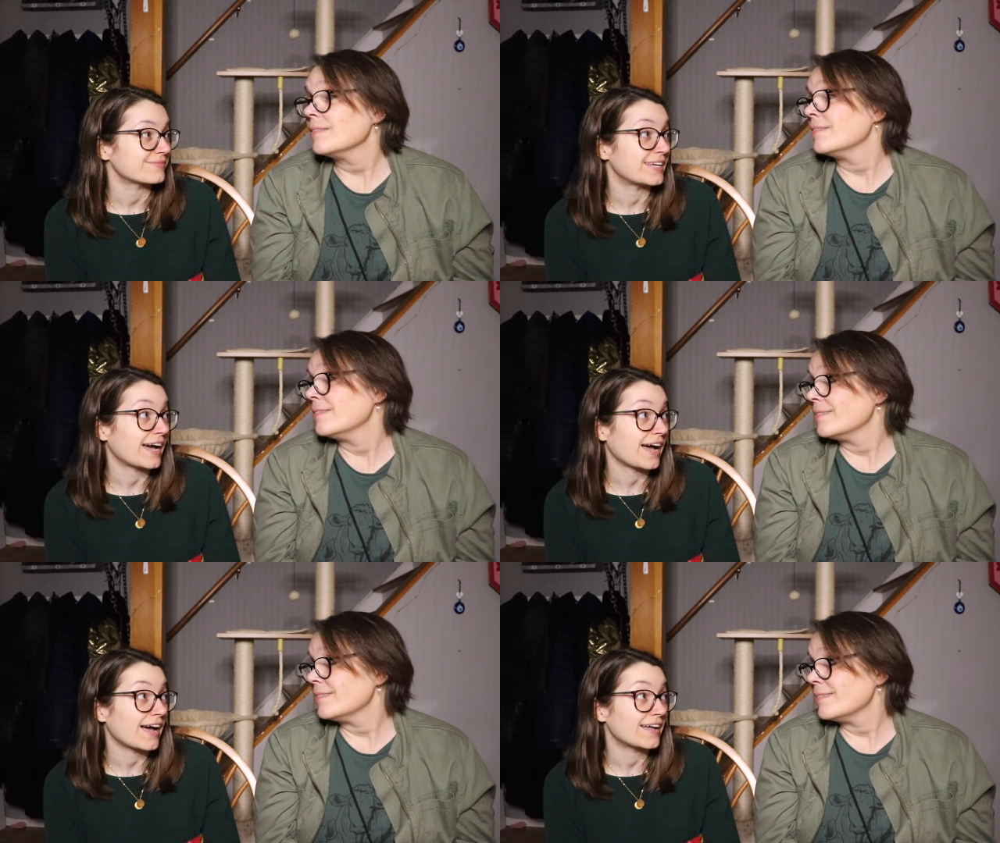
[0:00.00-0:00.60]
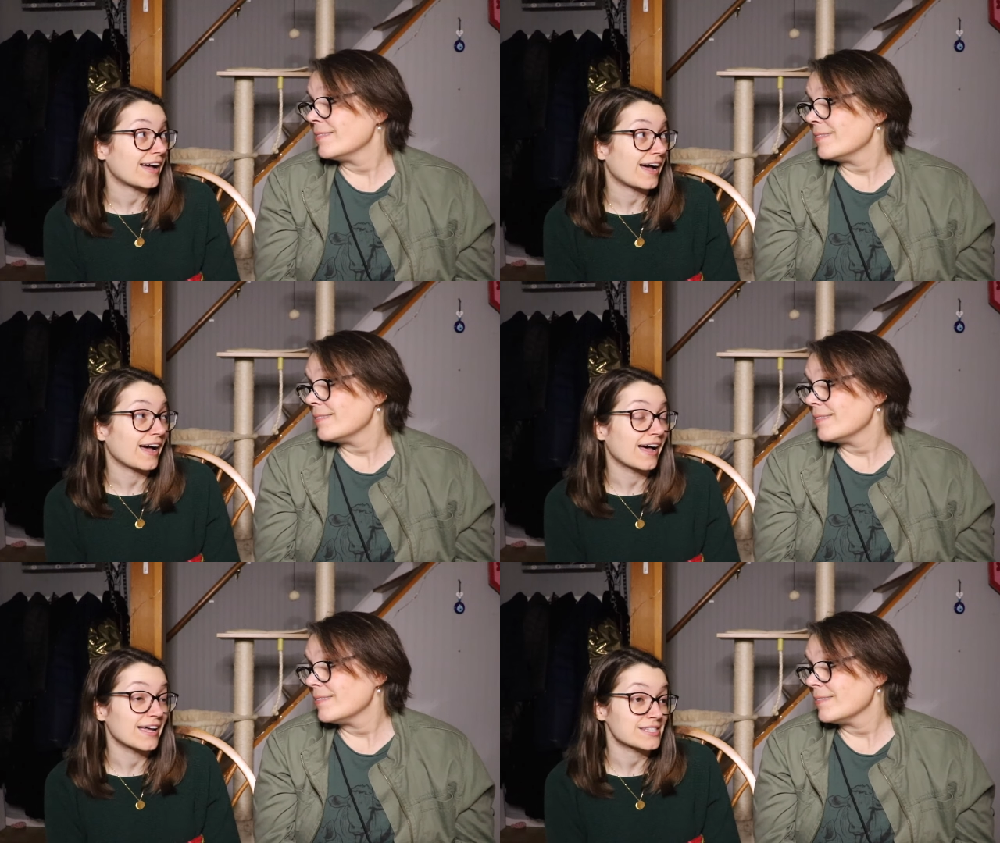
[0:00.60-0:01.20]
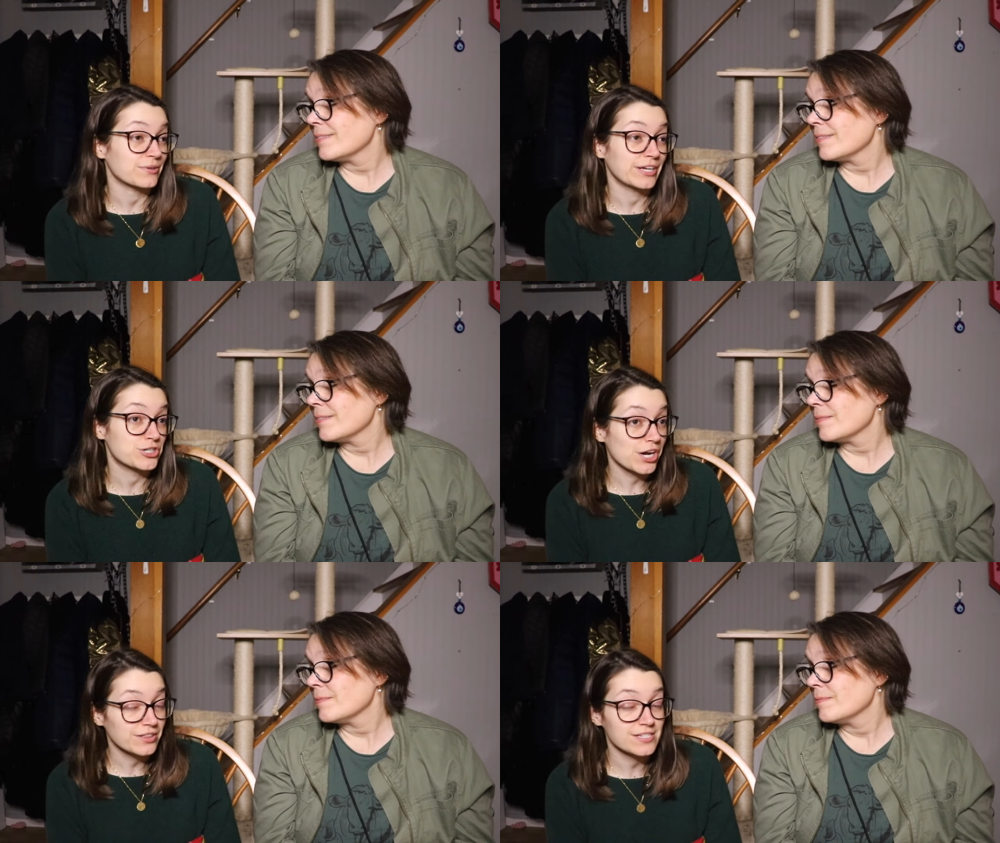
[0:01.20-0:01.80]
Speaker 1: Yeah. Uh, so he
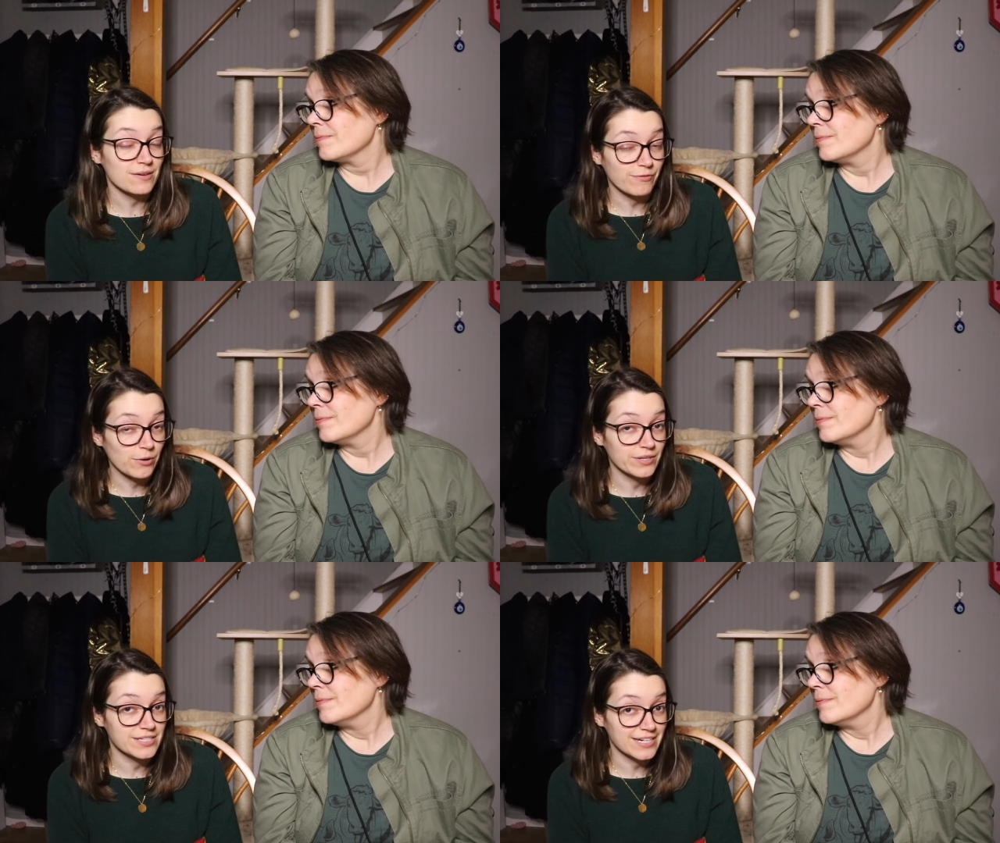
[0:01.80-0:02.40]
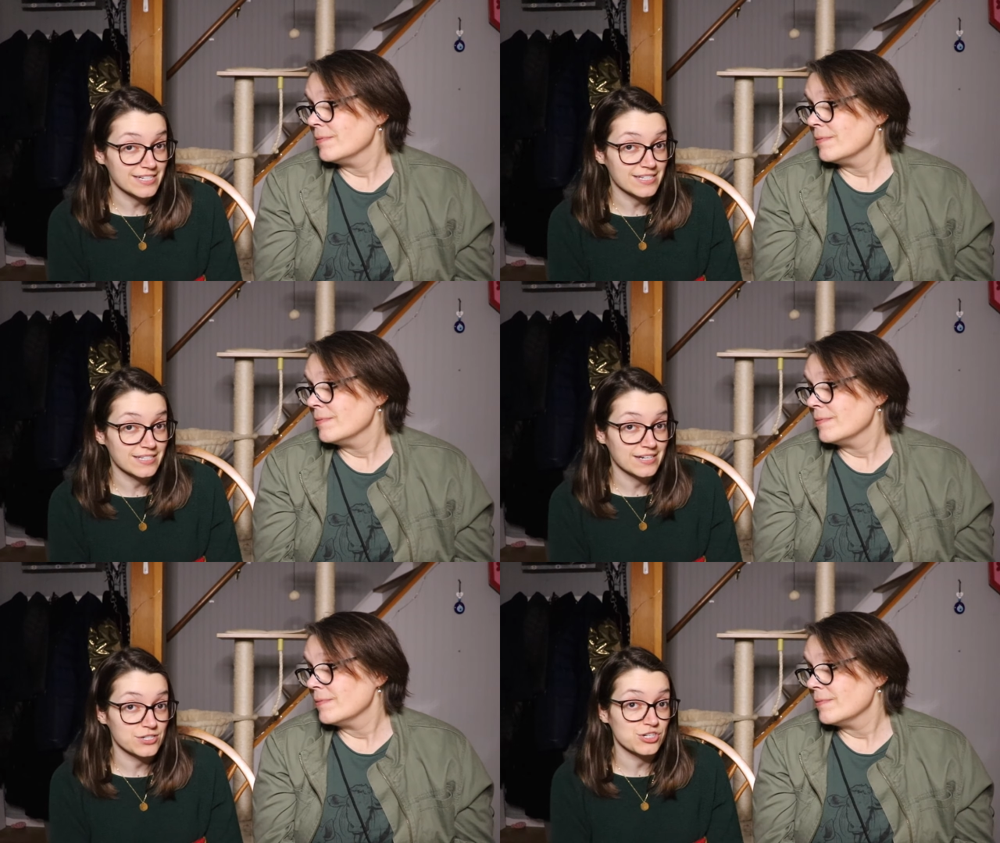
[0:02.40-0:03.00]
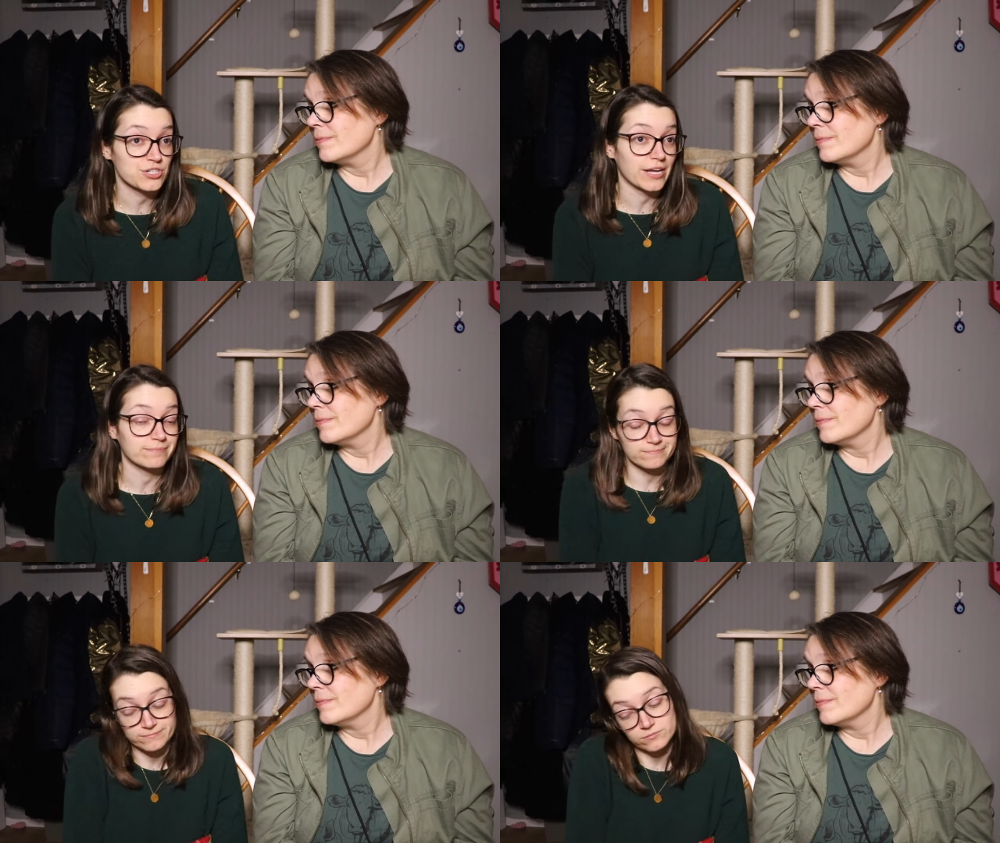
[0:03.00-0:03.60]
shared this info with Dennis, and Dennis is just
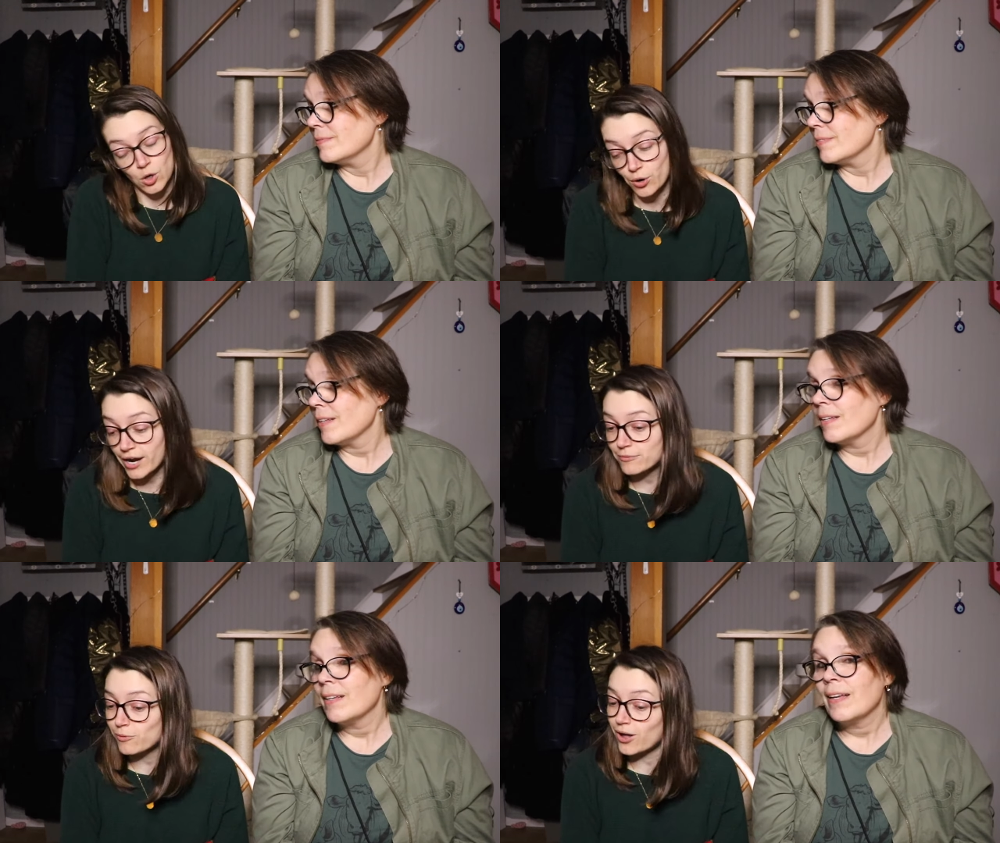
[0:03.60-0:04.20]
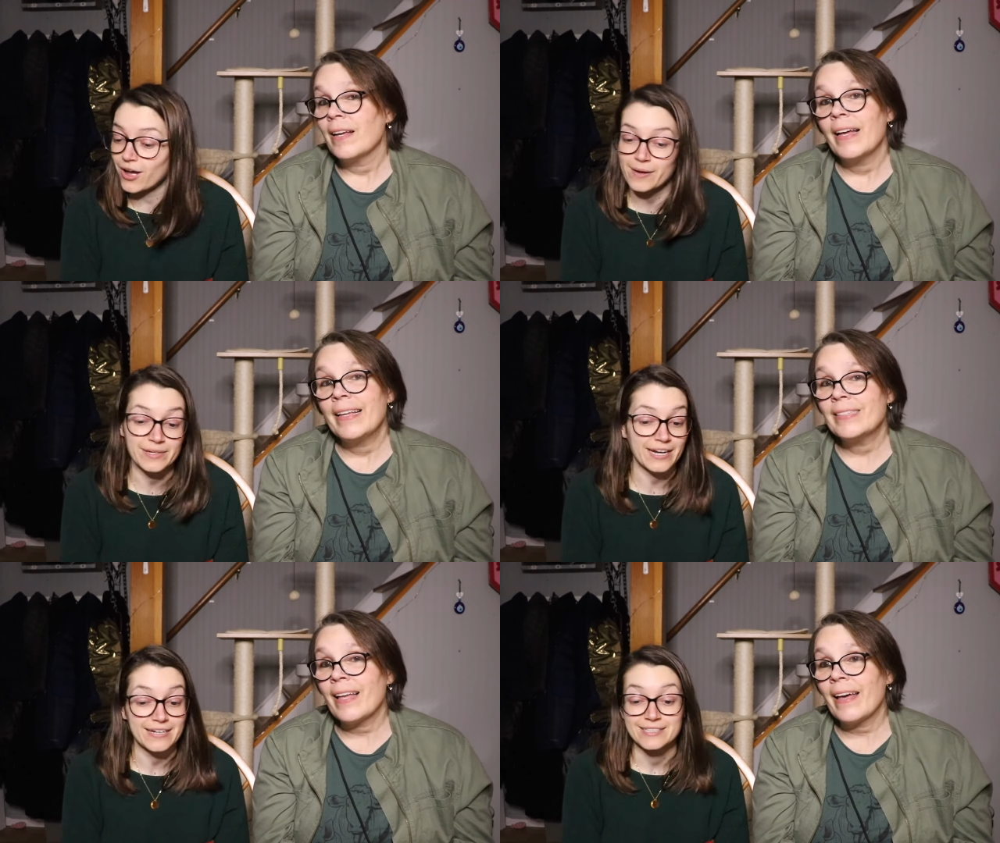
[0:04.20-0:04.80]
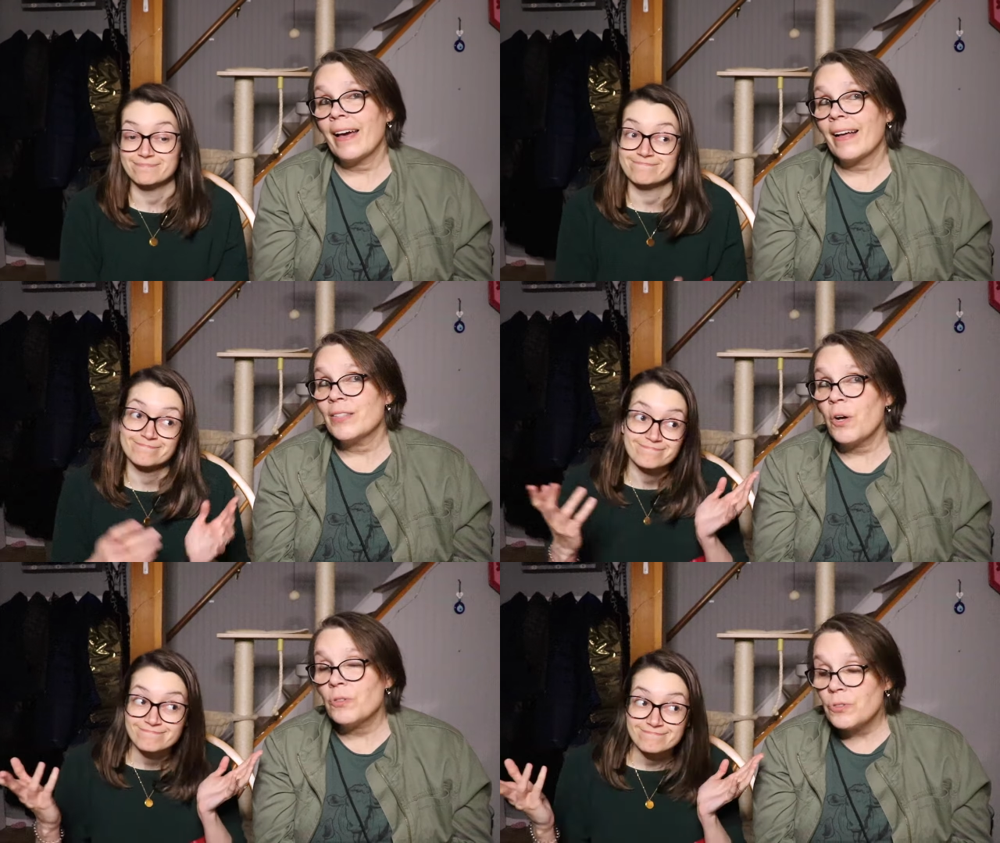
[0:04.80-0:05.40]
like, Okay. Well, I mean, he's like, I
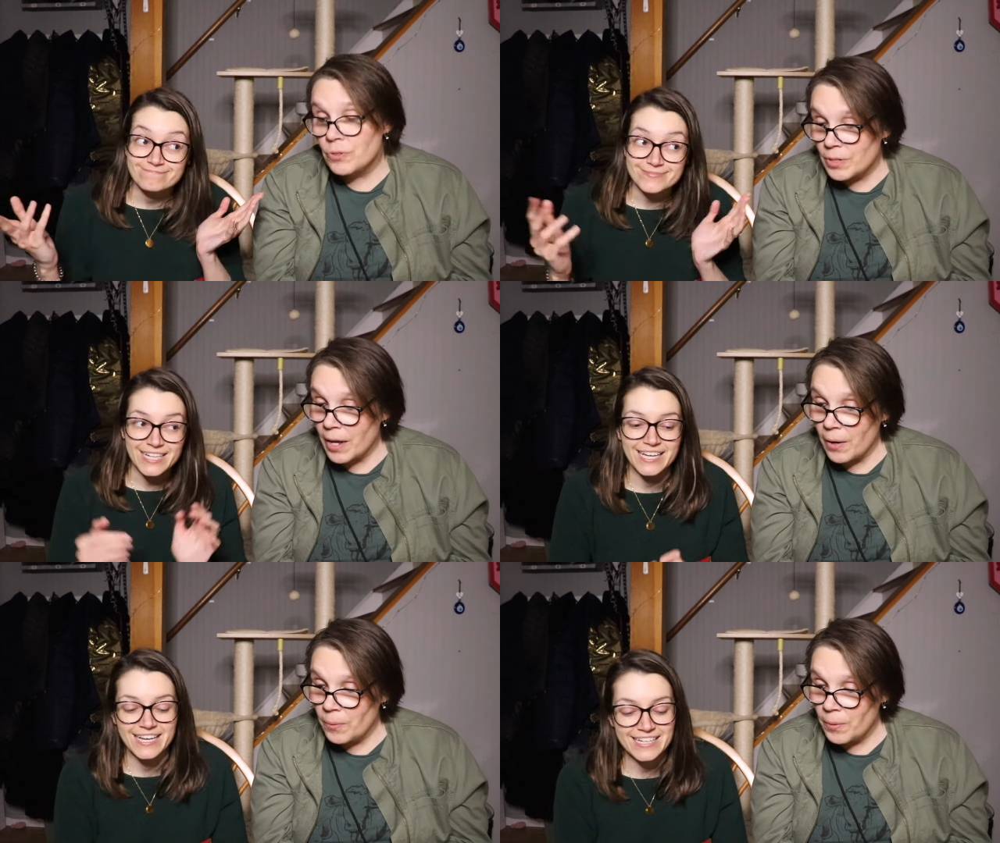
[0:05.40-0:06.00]
told you so.